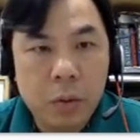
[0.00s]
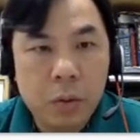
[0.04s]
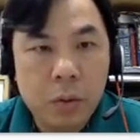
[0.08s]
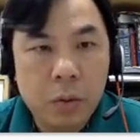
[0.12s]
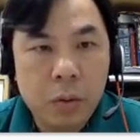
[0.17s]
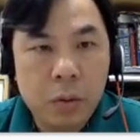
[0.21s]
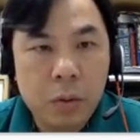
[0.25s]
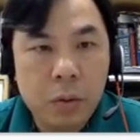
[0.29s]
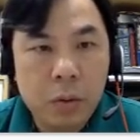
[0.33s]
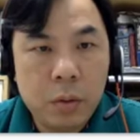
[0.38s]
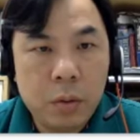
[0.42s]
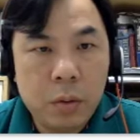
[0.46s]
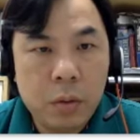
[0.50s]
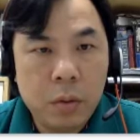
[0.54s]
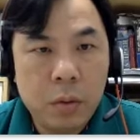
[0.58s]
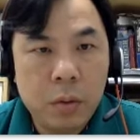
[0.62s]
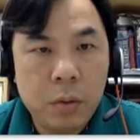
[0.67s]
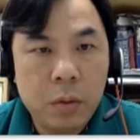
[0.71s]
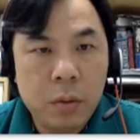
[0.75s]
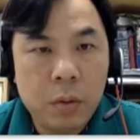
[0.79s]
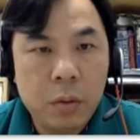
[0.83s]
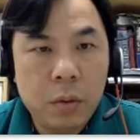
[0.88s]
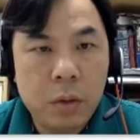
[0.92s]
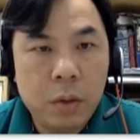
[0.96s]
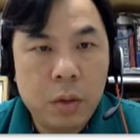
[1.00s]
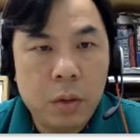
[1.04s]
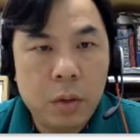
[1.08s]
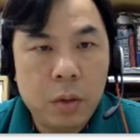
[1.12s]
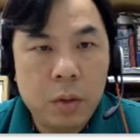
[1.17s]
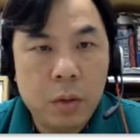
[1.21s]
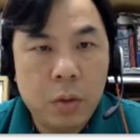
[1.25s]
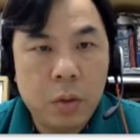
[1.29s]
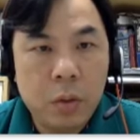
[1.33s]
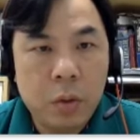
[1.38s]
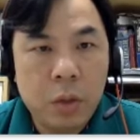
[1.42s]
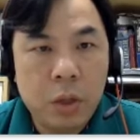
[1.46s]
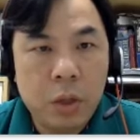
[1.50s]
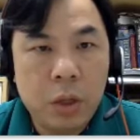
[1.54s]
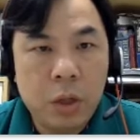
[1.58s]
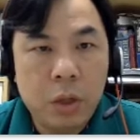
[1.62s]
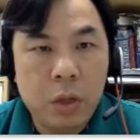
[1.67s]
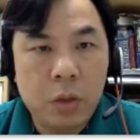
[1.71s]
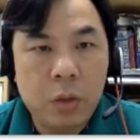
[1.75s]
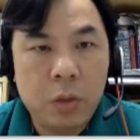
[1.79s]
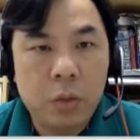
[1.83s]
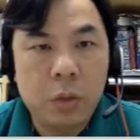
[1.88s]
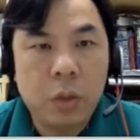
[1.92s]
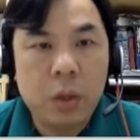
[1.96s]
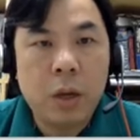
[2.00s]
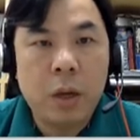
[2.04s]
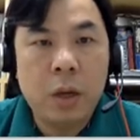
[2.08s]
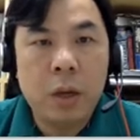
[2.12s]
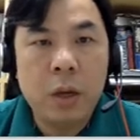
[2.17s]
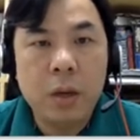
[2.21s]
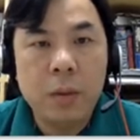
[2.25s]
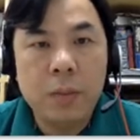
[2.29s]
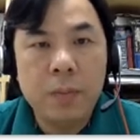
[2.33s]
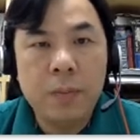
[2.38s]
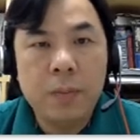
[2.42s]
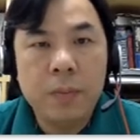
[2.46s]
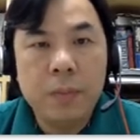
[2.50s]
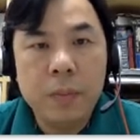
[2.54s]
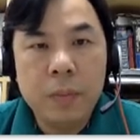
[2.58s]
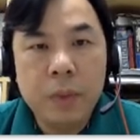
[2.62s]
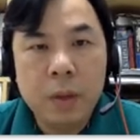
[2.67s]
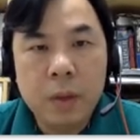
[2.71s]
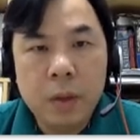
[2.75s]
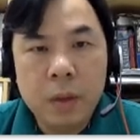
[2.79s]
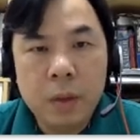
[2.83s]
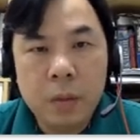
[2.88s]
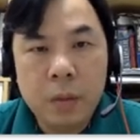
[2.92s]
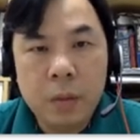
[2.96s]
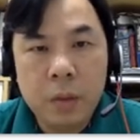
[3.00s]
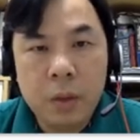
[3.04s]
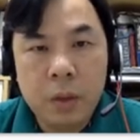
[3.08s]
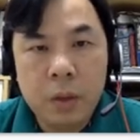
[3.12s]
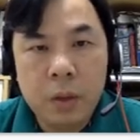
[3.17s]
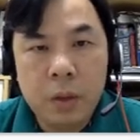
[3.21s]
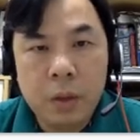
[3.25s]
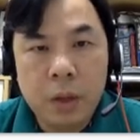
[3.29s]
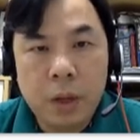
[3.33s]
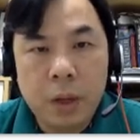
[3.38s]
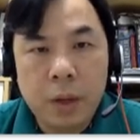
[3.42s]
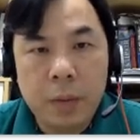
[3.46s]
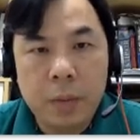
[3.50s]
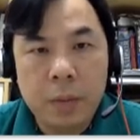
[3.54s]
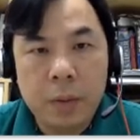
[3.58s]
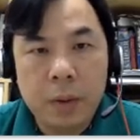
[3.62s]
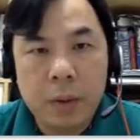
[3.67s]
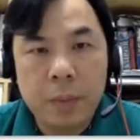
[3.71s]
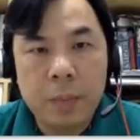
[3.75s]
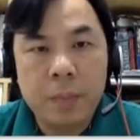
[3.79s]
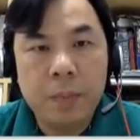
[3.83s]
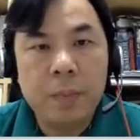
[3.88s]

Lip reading: So there's no change to A, which is A prime.